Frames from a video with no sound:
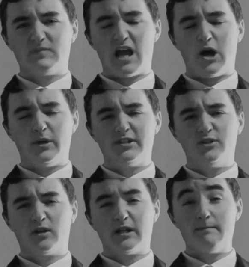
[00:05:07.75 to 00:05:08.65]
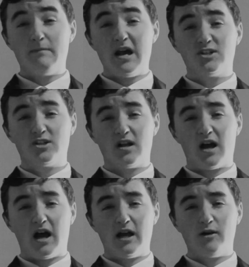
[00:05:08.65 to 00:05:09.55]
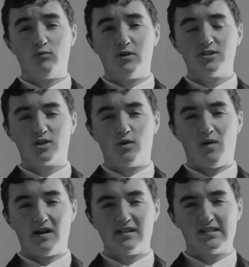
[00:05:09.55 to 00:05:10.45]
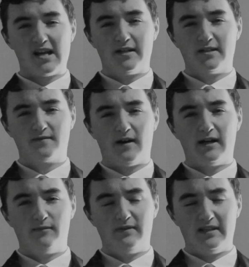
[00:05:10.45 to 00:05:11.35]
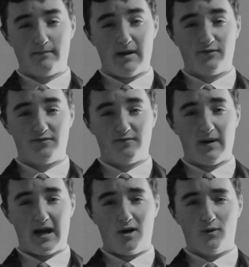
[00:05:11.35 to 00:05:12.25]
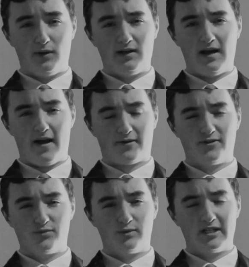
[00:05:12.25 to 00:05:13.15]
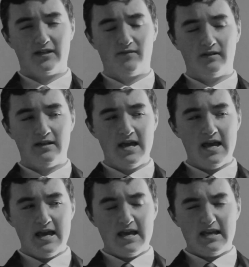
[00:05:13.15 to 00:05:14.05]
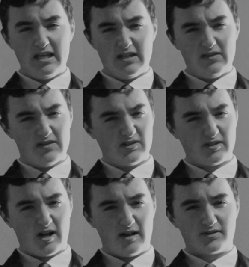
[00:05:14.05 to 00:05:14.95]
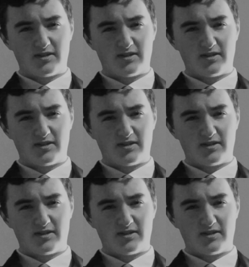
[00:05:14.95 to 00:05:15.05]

Now, as you can imagine, I wasn't quite satisfied with the amount of power actors were given in the star